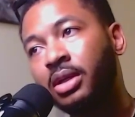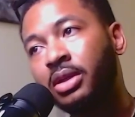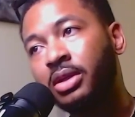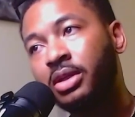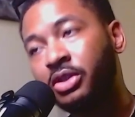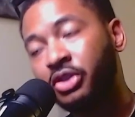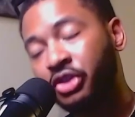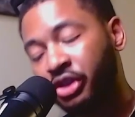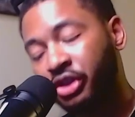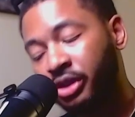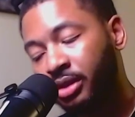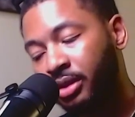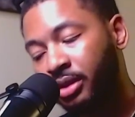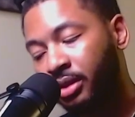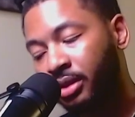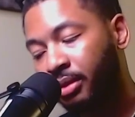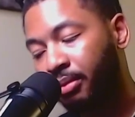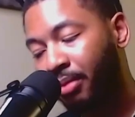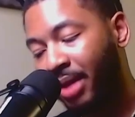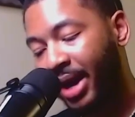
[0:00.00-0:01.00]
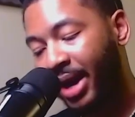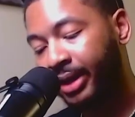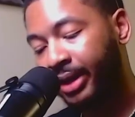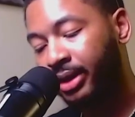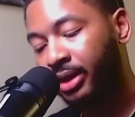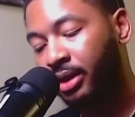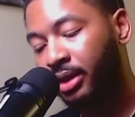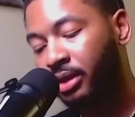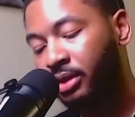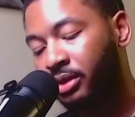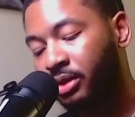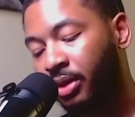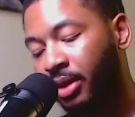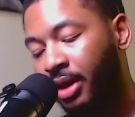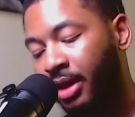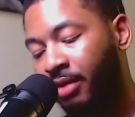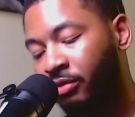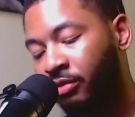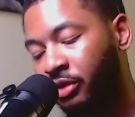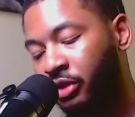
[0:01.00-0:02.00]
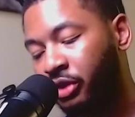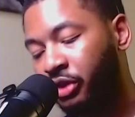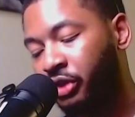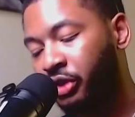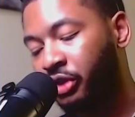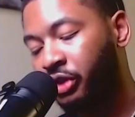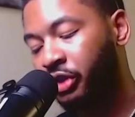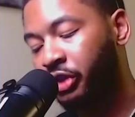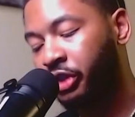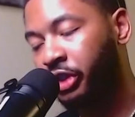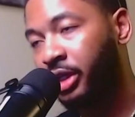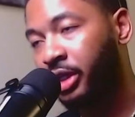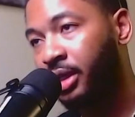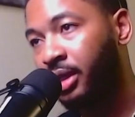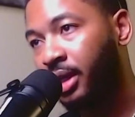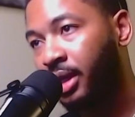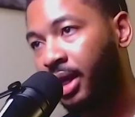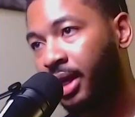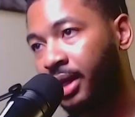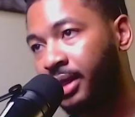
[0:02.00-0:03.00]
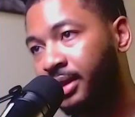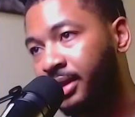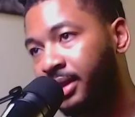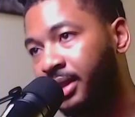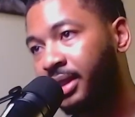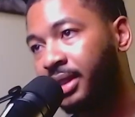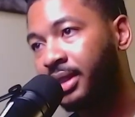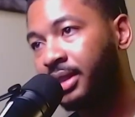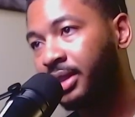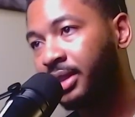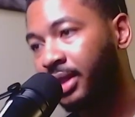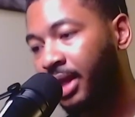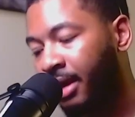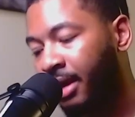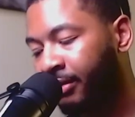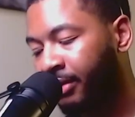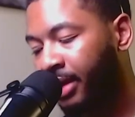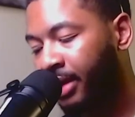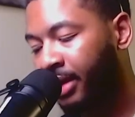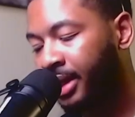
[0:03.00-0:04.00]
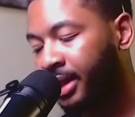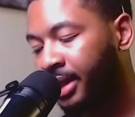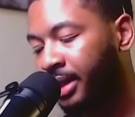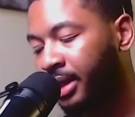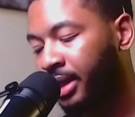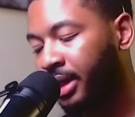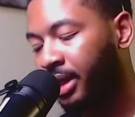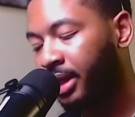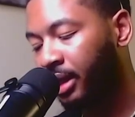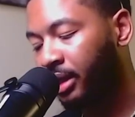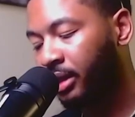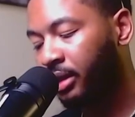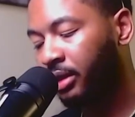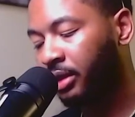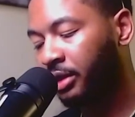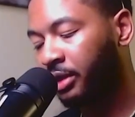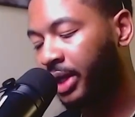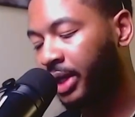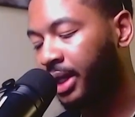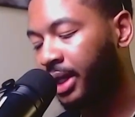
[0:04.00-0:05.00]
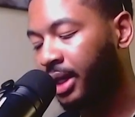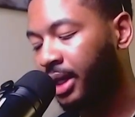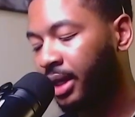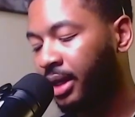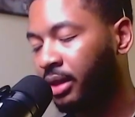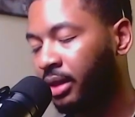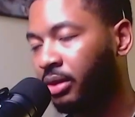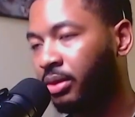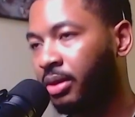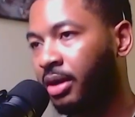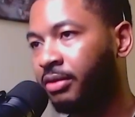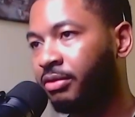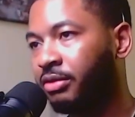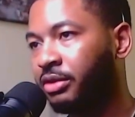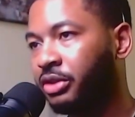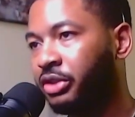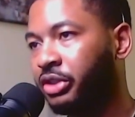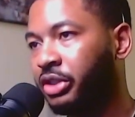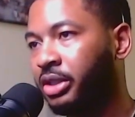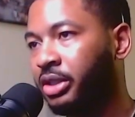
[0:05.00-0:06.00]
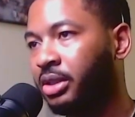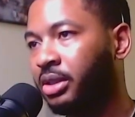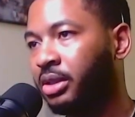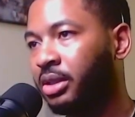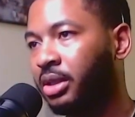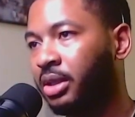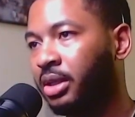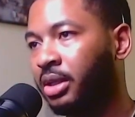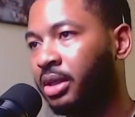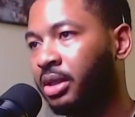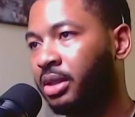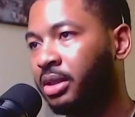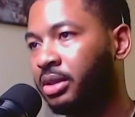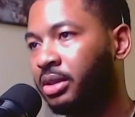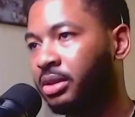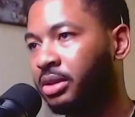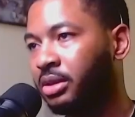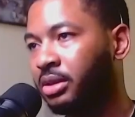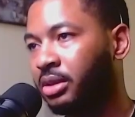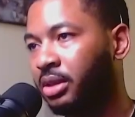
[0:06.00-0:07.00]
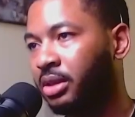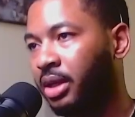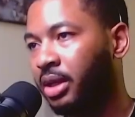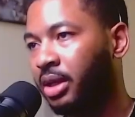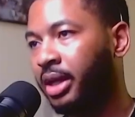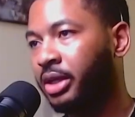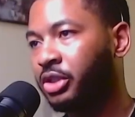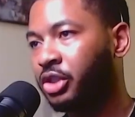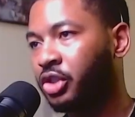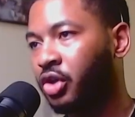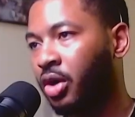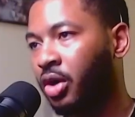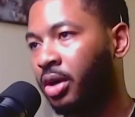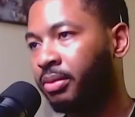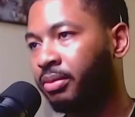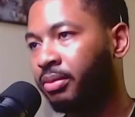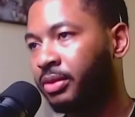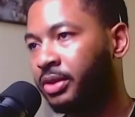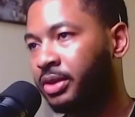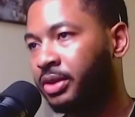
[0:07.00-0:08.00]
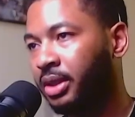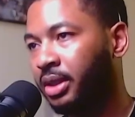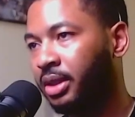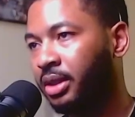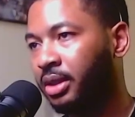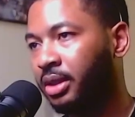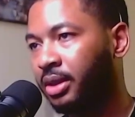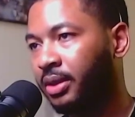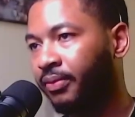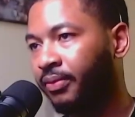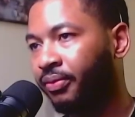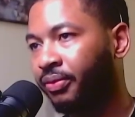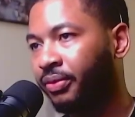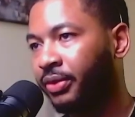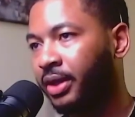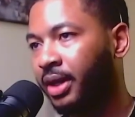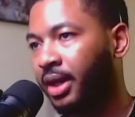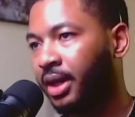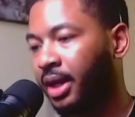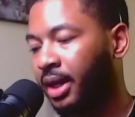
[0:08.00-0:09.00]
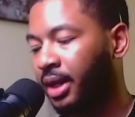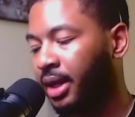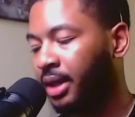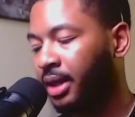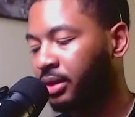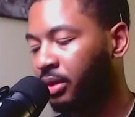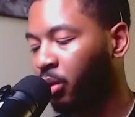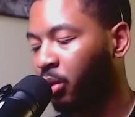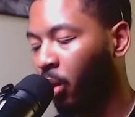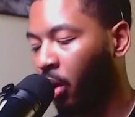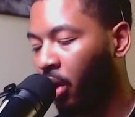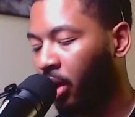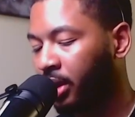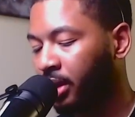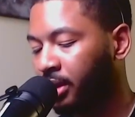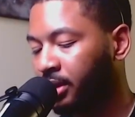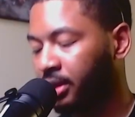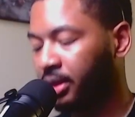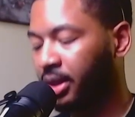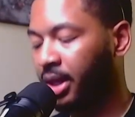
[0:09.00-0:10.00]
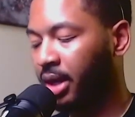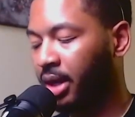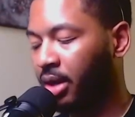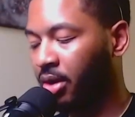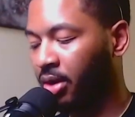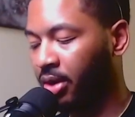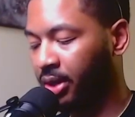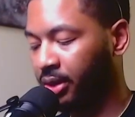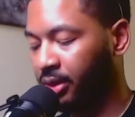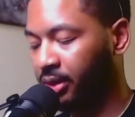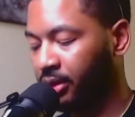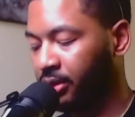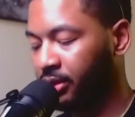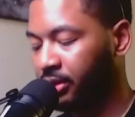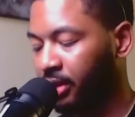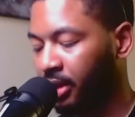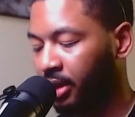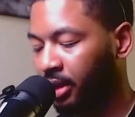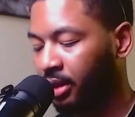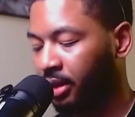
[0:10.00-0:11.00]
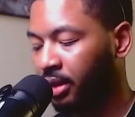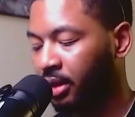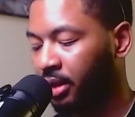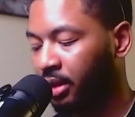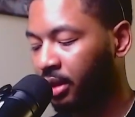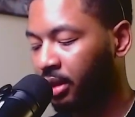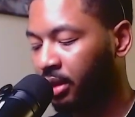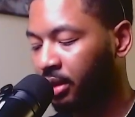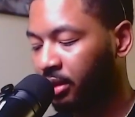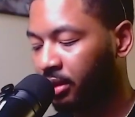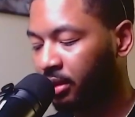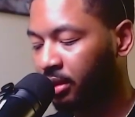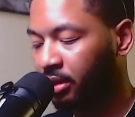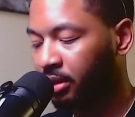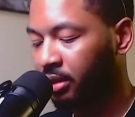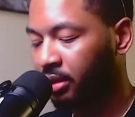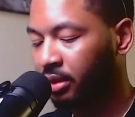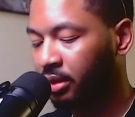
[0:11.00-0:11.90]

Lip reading: G minor. So you have G and D in your left hand, and in your right hand you have G, A sharp, D. And I like to walk into that chord using, right?